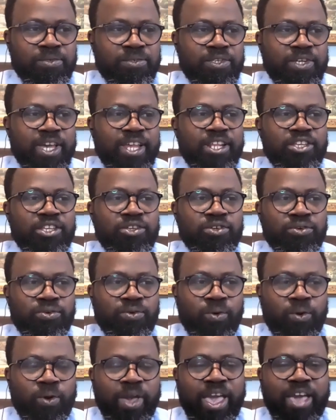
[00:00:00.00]
society you
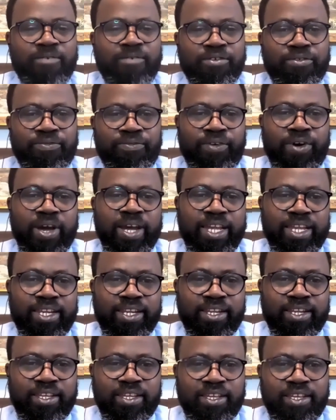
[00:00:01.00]
could ever
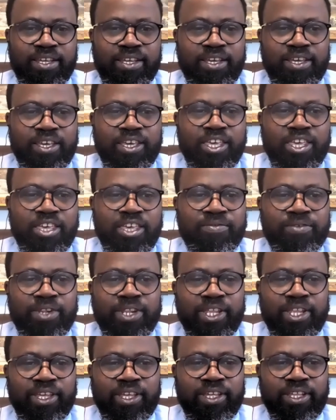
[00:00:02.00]
find.
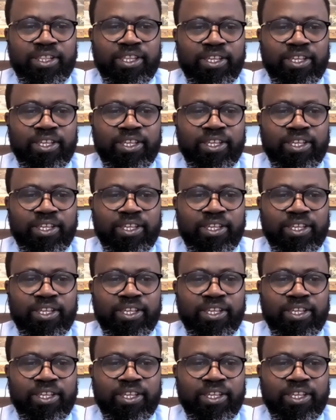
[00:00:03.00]
Even